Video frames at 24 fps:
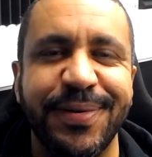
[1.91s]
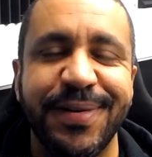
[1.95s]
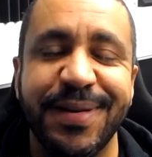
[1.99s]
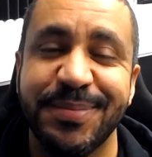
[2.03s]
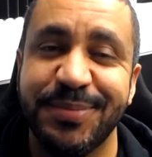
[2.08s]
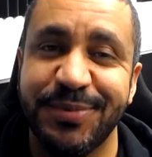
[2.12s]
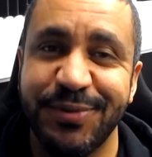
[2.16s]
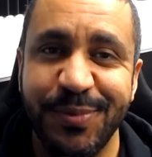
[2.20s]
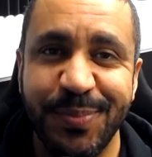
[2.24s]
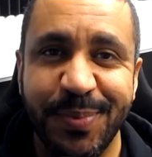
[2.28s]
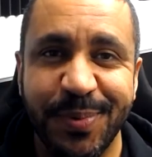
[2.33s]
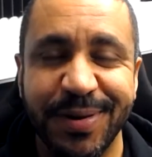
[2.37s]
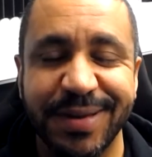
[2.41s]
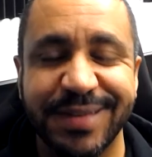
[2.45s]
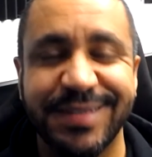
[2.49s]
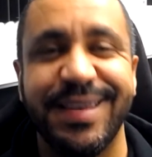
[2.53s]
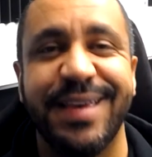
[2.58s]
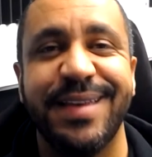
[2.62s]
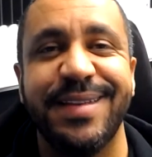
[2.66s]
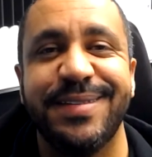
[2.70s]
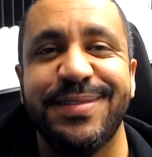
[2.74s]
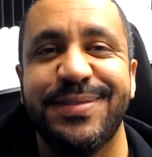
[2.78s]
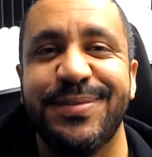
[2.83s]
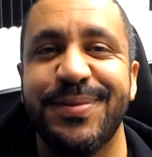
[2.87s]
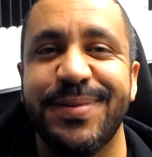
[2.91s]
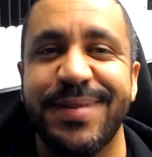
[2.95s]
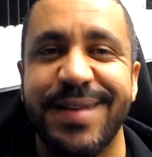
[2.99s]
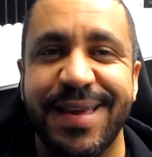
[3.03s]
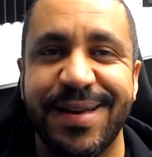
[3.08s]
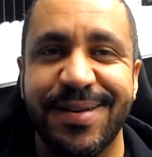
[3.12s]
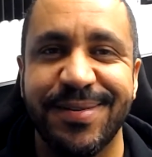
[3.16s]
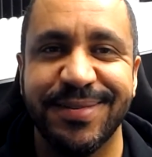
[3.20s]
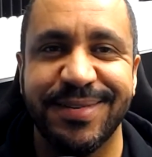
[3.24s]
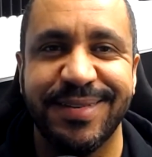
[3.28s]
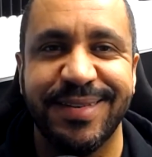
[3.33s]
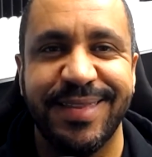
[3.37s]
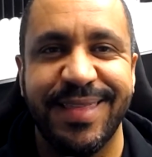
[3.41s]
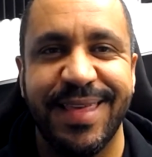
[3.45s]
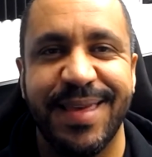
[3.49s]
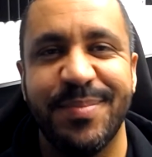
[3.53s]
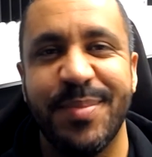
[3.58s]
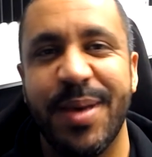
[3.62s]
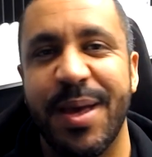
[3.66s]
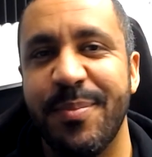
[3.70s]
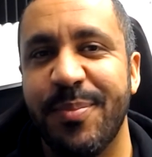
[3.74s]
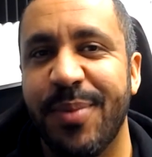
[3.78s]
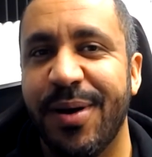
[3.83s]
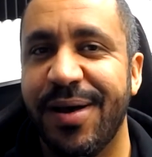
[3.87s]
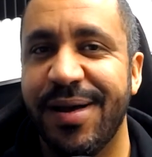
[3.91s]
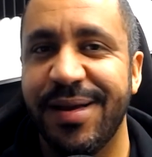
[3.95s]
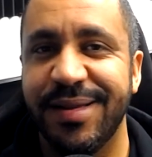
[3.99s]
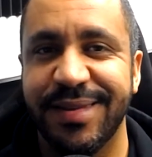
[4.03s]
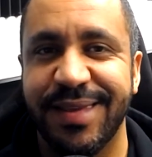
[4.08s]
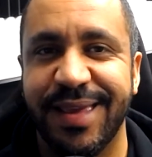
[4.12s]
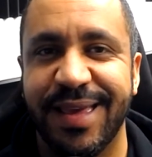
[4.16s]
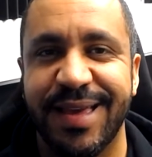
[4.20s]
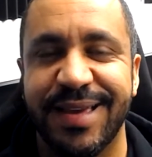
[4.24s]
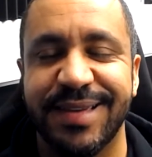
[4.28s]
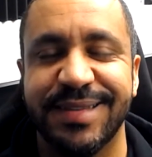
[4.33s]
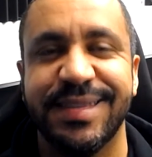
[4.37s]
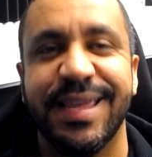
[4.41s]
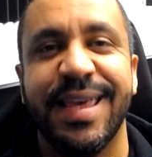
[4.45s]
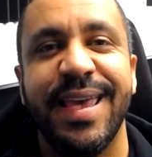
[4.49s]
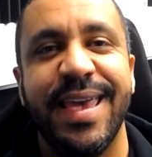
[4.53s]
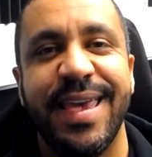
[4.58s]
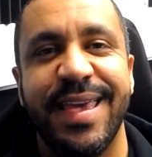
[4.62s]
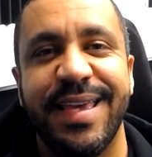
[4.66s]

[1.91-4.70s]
and I'm super excited to announce that my podcast